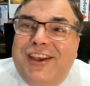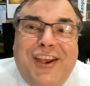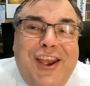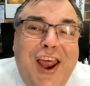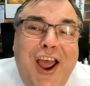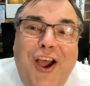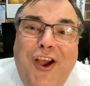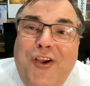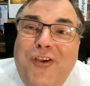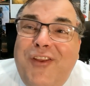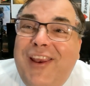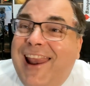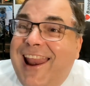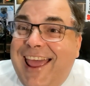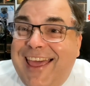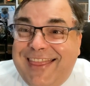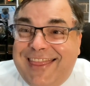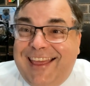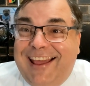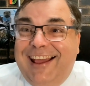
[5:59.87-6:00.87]
no
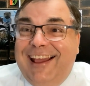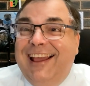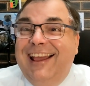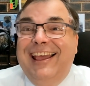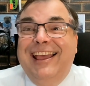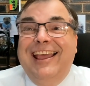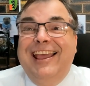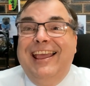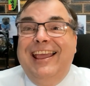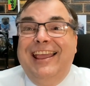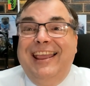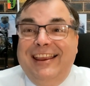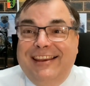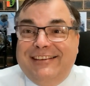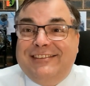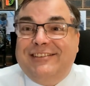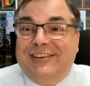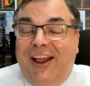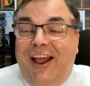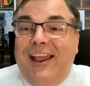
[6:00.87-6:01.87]
leather
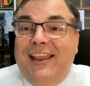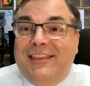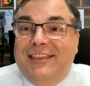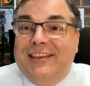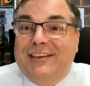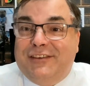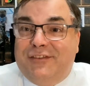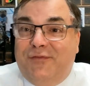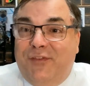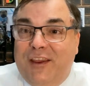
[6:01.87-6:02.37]
inside this